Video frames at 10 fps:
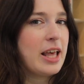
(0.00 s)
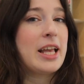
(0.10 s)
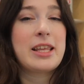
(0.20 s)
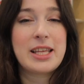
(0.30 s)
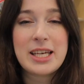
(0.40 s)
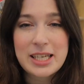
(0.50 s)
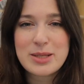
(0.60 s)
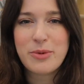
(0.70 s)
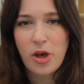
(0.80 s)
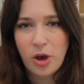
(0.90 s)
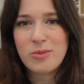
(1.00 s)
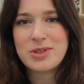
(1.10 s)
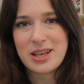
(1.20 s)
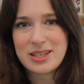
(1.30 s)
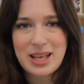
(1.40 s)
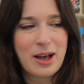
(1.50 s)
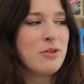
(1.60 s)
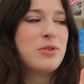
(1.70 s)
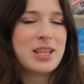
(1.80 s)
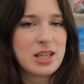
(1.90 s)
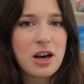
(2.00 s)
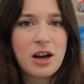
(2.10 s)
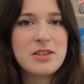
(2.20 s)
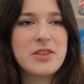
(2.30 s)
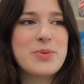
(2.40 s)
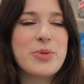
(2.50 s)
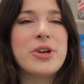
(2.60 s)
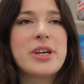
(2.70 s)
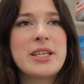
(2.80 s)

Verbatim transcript: And I think Elizabeth Holmes herself, who's at the heart of this book,